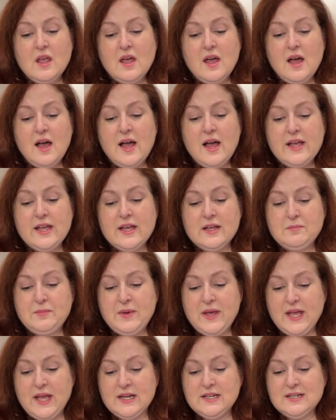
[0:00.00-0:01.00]
I had
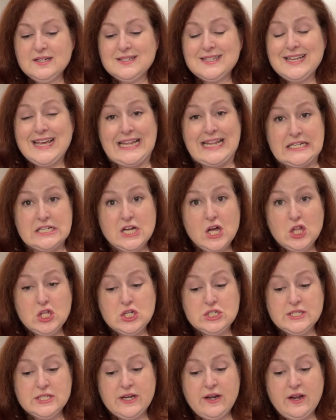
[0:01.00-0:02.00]
paid
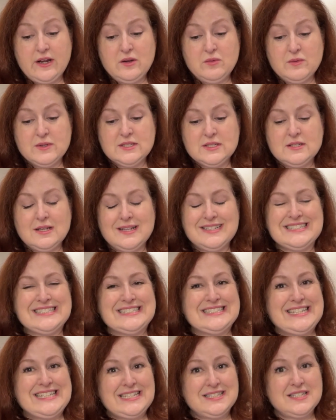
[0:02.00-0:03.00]
$10.81.
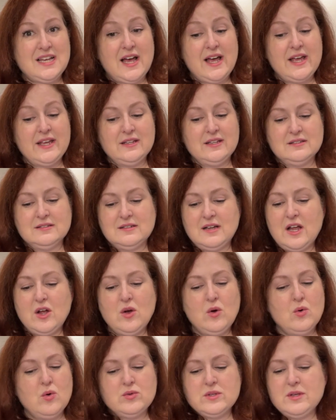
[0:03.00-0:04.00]
That's high. I
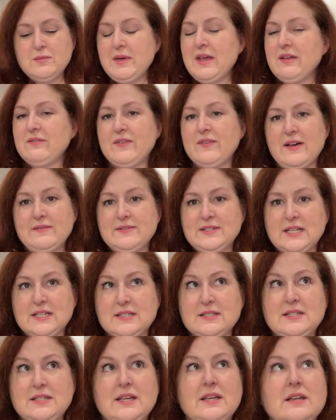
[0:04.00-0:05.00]
only made
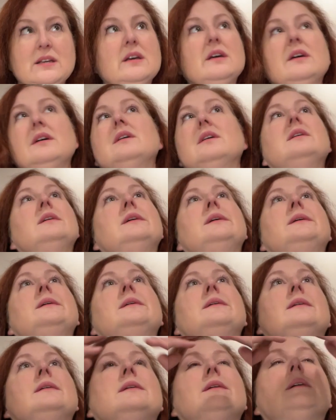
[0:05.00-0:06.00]
$5.60.
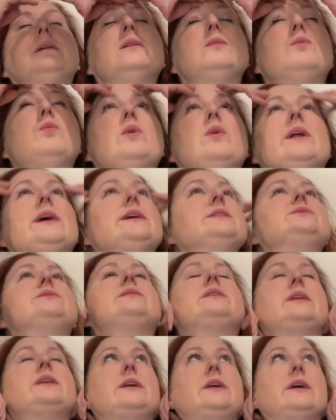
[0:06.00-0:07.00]
Would I do
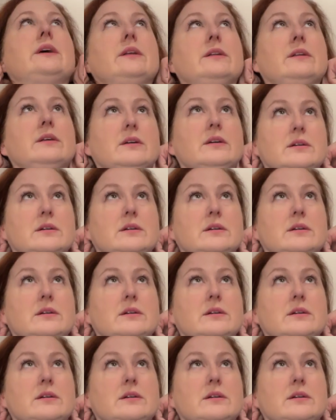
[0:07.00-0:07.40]
that again?